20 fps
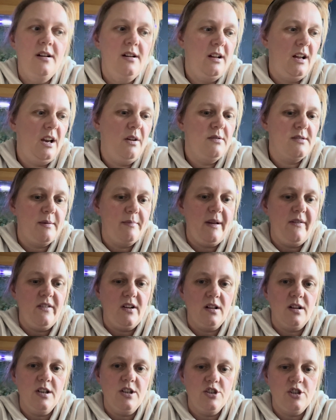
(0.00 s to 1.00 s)
I know it's a bit of
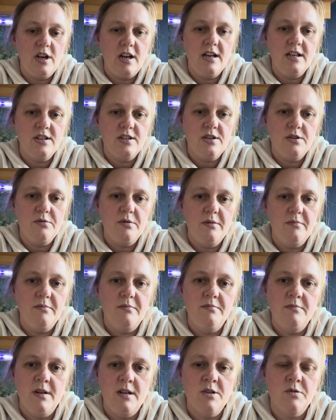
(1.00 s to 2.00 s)
a cliche to do
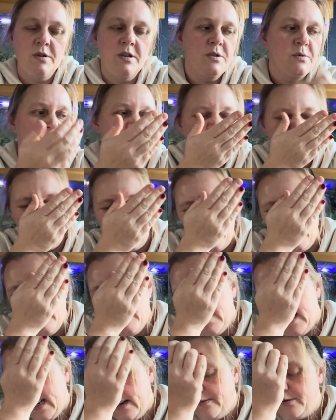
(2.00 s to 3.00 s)
them in 2024
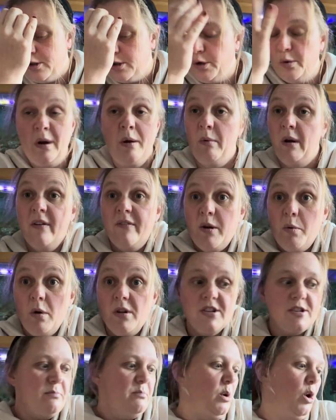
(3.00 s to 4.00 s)
instead of just doing it whenever you
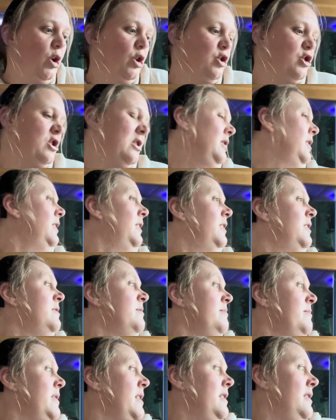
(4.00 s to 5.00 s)
want, but
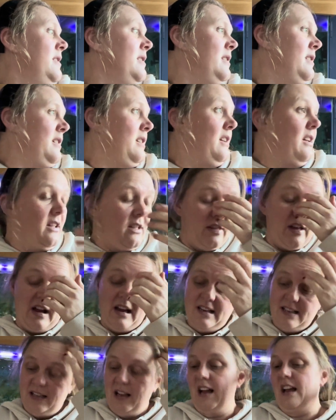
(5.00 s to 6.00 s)
that
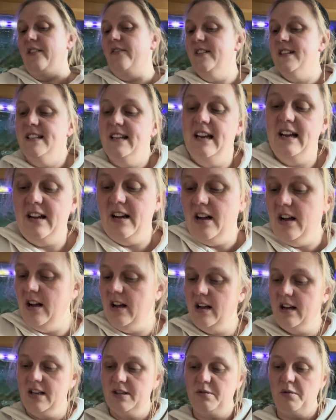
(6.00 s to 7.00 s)
is life, isn't it?
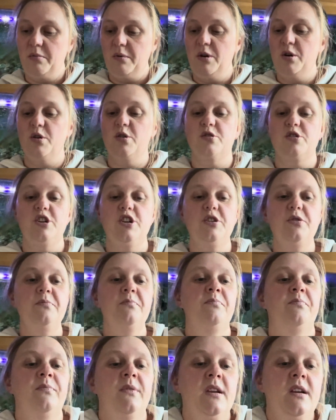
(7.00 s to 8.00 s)
That's what we all do.